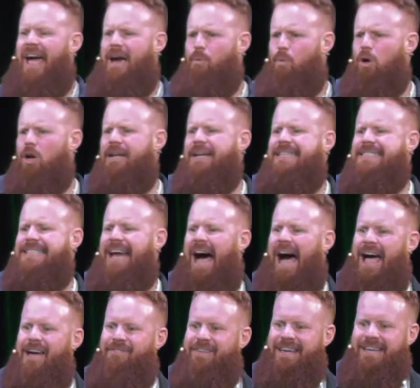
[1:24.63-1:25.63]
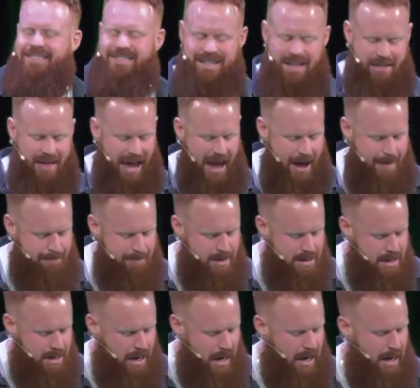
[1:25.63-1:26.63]
And we're going to dive into that
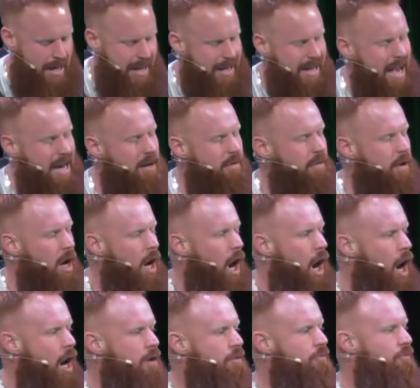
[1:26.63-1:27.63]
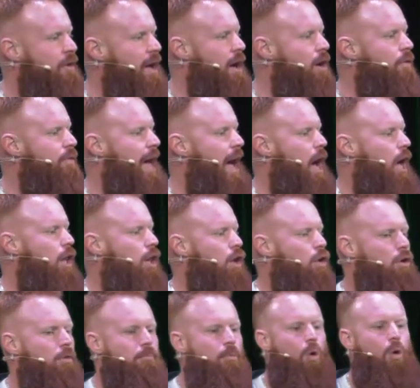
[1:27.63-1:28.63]
uh, and kind of unveil that a
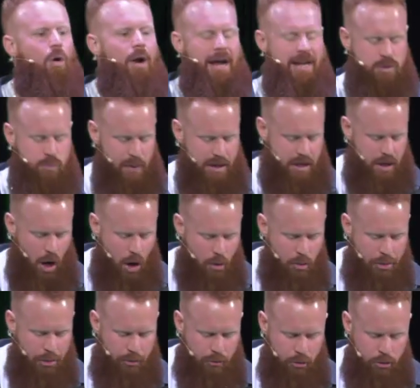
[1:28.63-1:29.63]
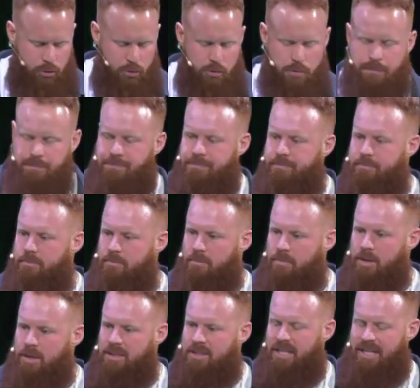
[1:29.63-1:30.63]
little more as we go through
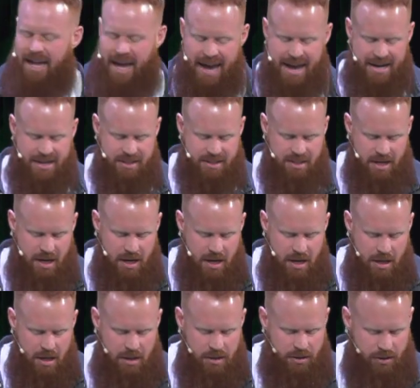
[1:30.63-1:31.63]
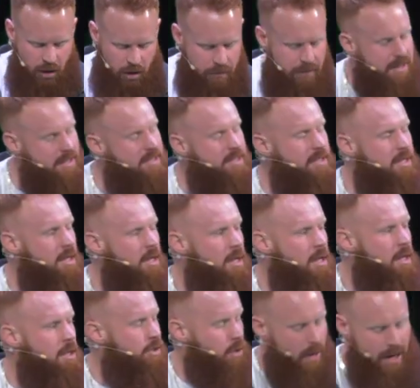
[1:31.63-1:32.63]
today's service.
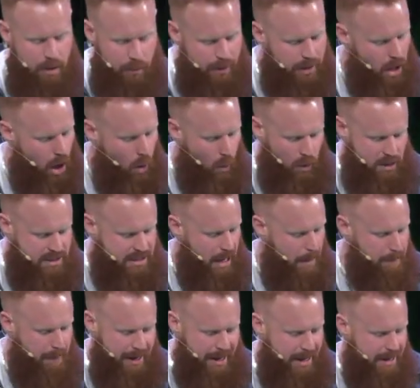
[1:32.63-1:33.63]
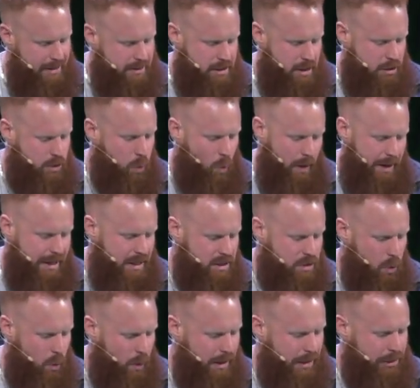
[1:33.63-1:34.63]
So here we go. We're stepping into
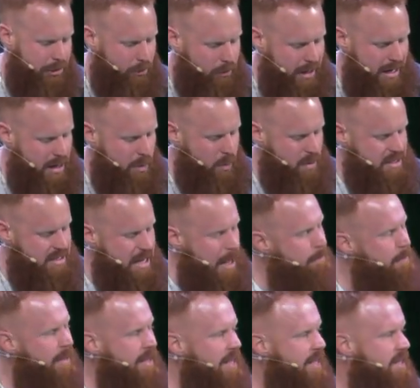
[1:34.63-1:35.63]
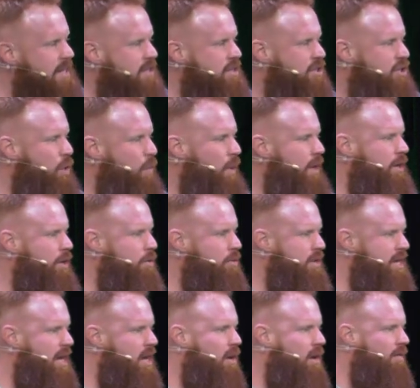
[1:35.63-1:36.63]
2023. We're stepping into a new
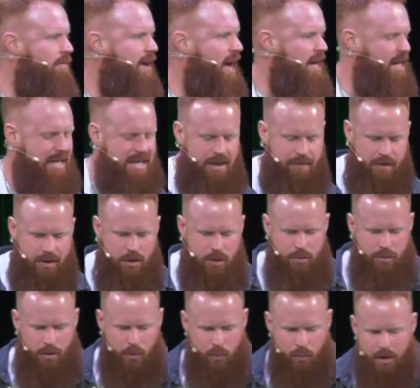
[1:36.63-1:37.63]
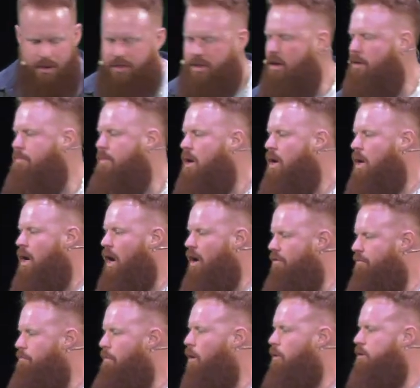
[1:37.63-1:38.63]
year. I've kind of given you the rhythm
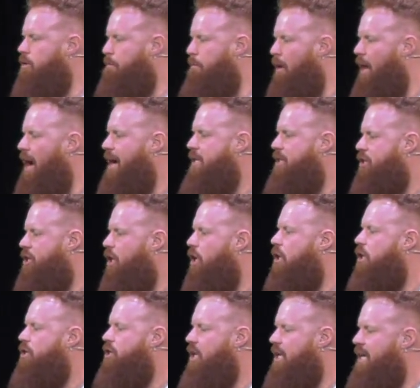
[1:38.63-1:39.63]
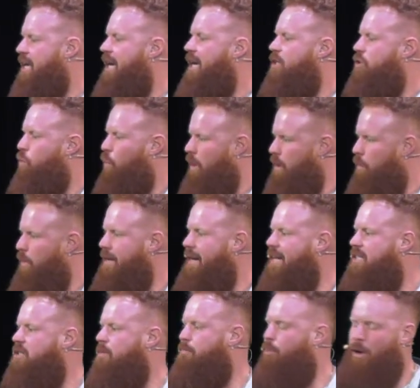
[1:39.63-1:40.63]
of Multiply Church. Again, 21
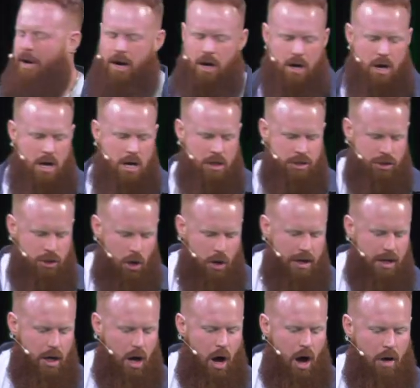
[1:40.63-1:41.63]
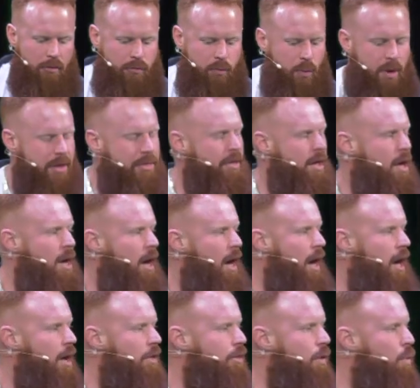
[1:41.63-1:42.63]
days of prayer, starting off with
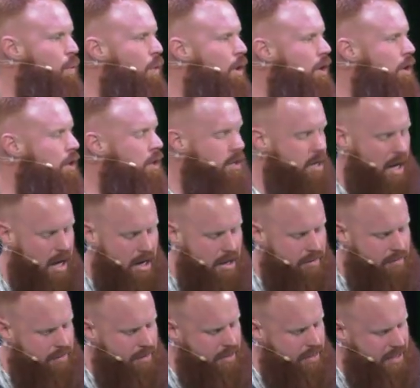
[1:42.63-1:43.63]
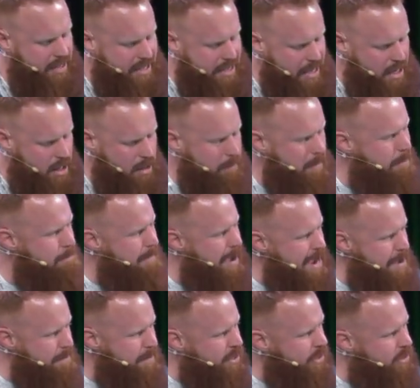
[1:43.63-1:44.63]
uh, the word of the year. But
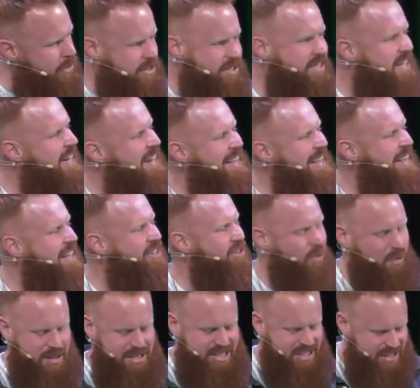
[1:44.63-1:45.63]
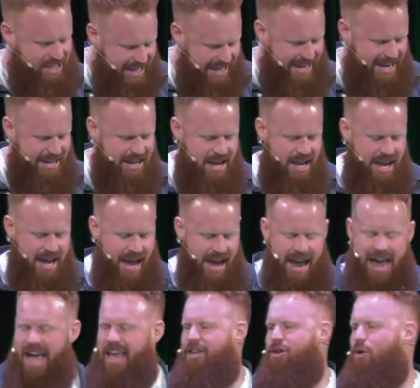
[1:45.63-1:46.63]
maybe you're sitting in your seat
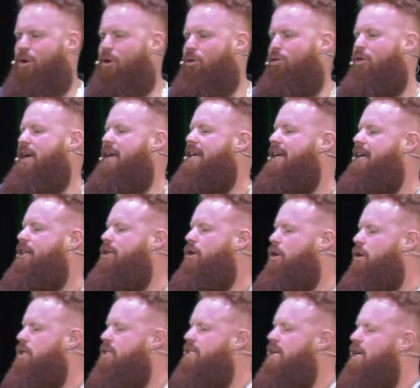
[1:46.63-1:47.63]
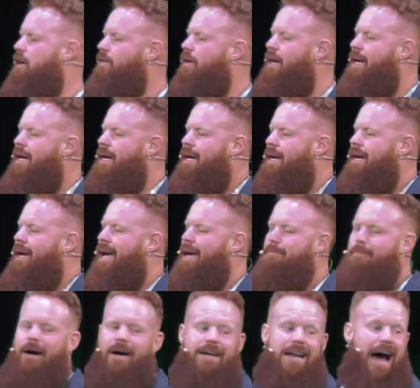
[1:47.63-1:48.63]
and you're thinking to yourself, hey,
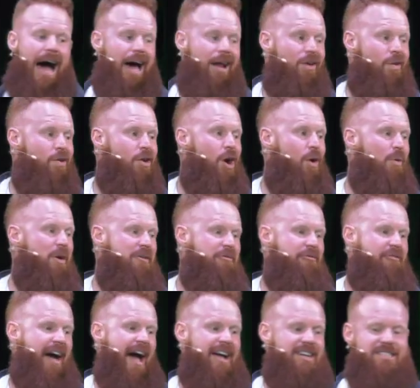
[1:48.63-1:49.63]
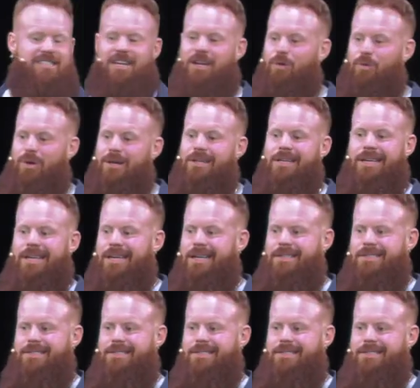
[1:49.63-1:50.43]
bud, I don't know what fasting really is.